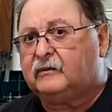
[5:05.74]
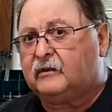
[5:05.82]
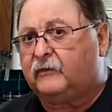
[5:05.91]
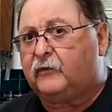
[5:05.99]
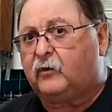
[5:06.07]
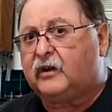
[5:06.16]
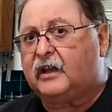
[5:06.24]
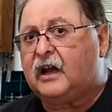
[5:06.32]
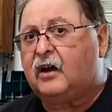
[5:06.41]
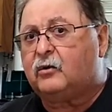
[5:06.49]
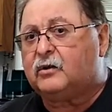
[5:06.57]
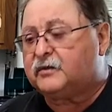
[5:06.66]
to 40
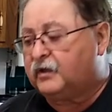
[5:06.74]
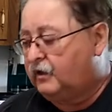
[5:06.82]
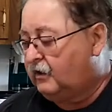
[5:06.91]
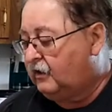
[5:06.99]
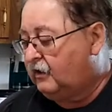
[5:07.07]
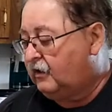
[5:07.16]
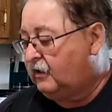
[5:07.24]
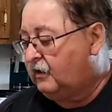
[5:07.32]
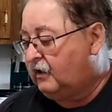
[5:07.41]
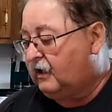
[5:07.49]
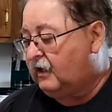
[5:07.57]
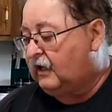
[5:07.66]
hours.
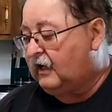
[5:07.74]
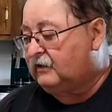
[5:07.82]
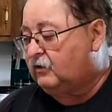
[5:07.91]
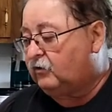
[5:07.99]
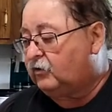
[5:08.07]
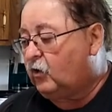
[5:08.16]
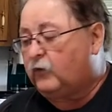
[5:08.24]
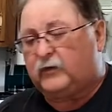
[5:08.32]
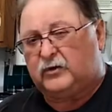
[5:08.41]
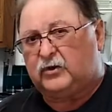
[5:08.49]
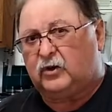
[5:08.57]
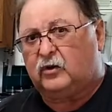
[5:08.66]
I don't know
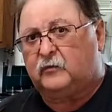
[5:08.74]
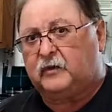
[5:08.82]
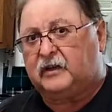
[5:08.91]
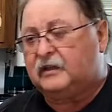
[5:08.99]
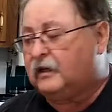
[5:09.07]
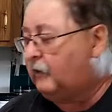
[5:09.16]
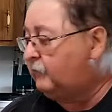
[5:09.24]
for sure, but